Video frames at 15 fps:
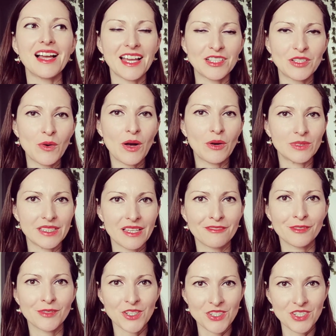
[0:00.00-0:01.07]
I know I will
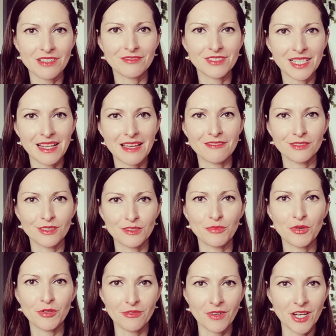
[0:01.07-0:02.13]
never achieve the level of
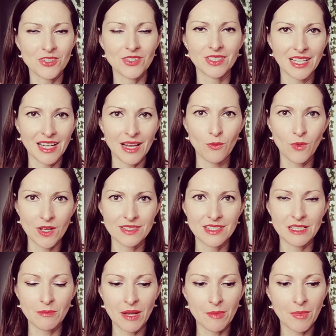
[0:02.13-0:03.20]
perfection that I
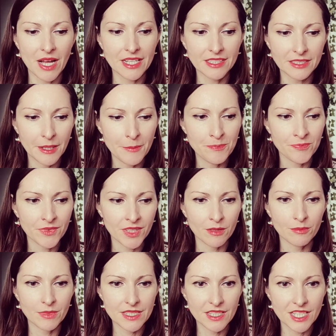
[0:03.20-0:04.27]
want in my mind,
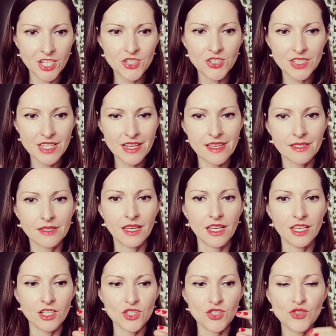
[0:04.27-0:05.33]
but each day
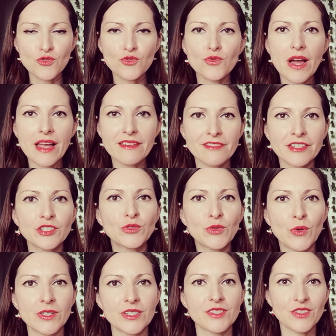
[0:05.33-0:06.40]
striving
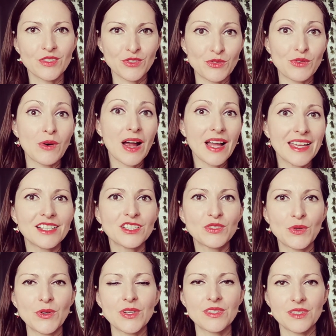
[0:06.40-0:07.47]
towards, trying
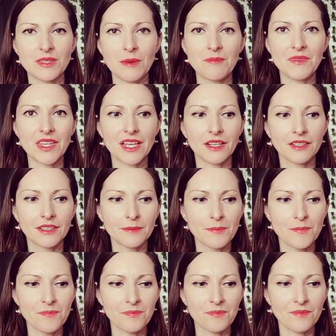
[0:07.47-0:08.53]
towards something
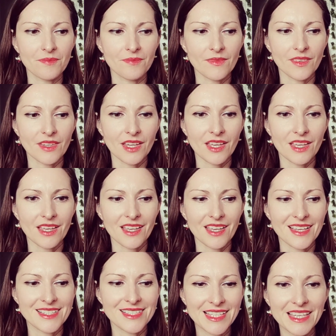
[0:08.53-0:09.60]

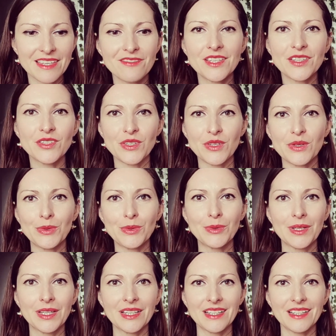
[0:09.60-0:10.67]
is giving
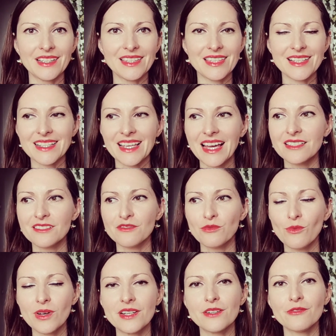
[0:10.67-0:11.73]
you this kind of
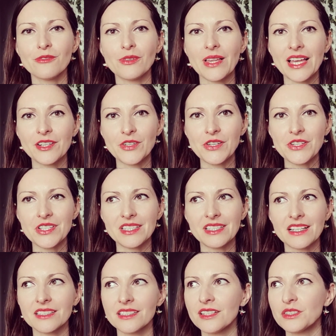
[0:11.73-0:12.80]
wonderful energy
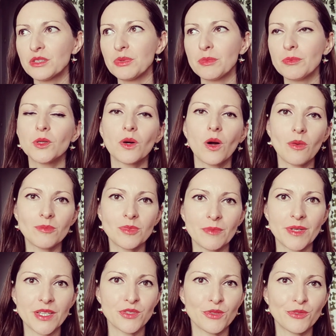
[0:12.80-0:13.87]
that other people
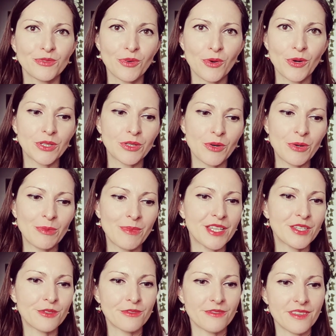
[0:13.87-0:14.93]
compliment you for or
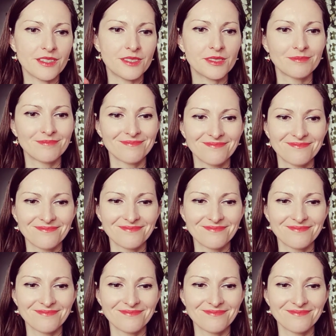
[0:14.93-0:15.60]
make you feel